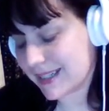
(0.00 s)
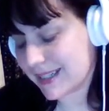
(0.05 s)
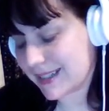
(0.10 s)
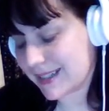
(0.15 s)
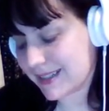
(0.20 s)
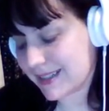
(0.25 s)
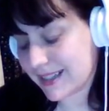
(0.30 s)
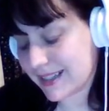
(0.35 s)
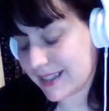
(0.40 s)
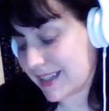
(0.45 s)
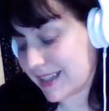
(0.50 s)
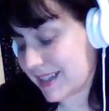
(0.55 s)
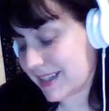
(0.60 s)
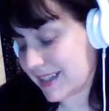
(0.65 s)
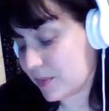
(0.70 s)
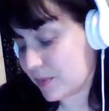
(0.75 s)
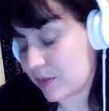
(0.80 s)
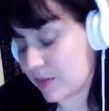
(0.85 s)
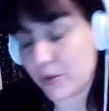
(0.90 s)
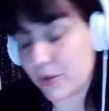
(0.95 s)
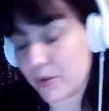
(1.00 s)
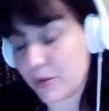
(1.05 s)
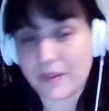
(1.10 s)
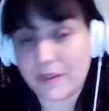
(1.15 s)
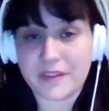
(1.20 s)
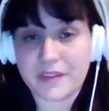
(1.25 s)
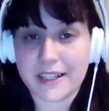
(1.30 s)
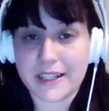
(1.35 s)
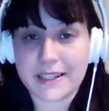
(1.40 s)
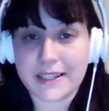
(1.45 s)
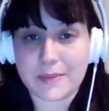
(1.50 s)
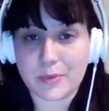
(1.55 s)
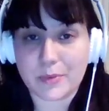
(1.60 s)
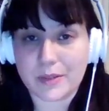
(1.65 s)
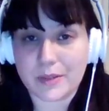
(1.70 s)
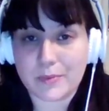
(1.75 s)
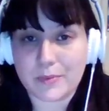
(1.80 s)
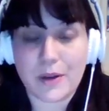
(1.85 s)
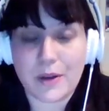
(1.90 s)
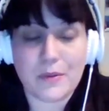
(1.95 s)
So yeah, that's why I'm not on Facebook,
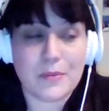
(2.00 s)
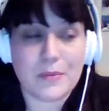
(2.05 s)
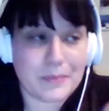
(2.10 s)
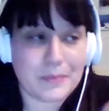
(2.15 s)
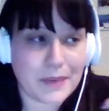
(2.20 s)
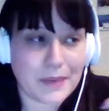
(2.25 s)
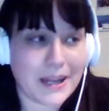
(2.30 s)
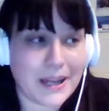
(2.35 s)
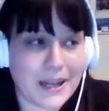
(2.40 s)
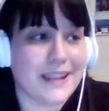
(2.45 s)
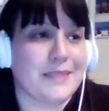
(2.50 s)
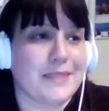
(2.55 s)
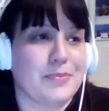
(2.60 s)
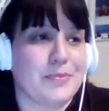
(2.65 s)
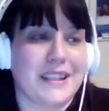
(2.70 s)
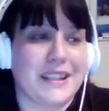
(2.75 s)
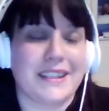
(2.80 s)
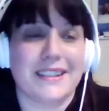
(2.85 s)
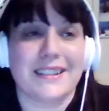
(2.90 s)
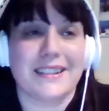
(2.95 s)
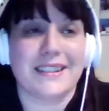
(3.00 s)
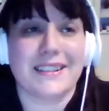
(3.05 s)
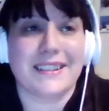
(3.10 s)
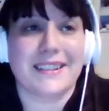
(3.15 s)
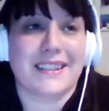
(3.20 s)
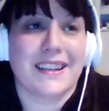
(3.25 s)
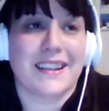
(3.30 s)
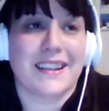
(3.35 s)
but I will be back because